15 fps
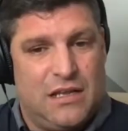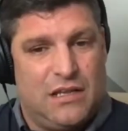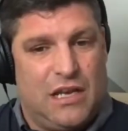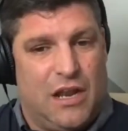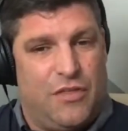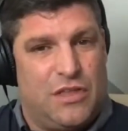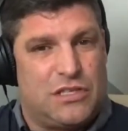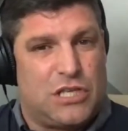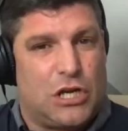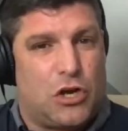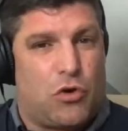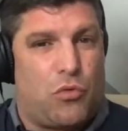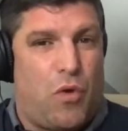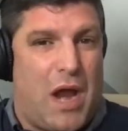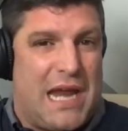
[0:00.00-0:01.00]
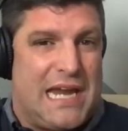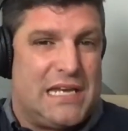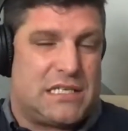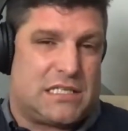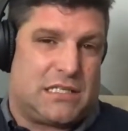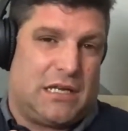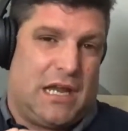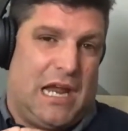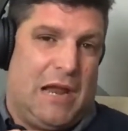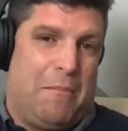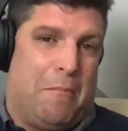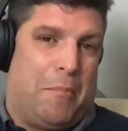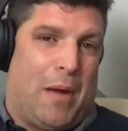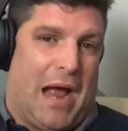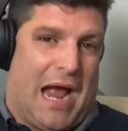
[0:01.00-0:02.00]
you know, there's a great
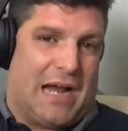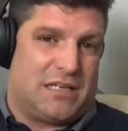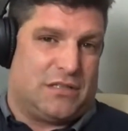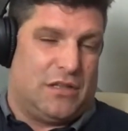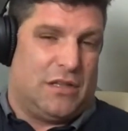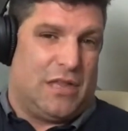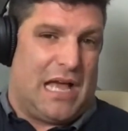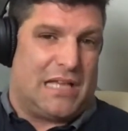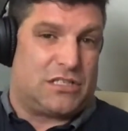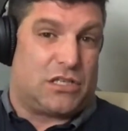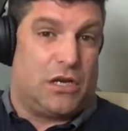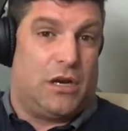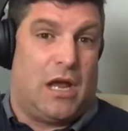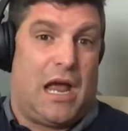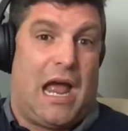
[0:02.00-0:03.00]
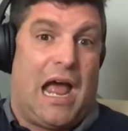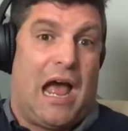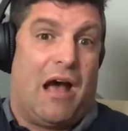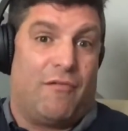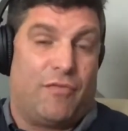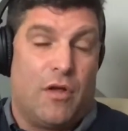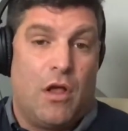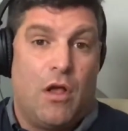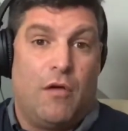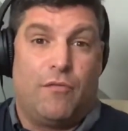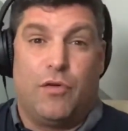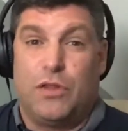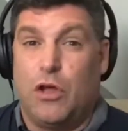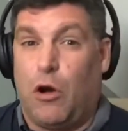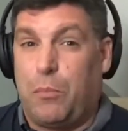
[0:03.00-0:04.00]
impact that's going to have
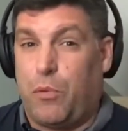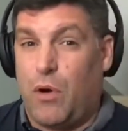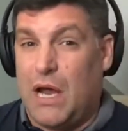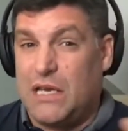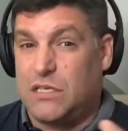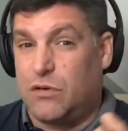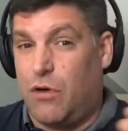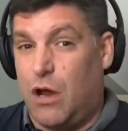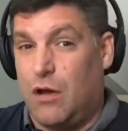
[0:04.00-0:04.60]
for the operator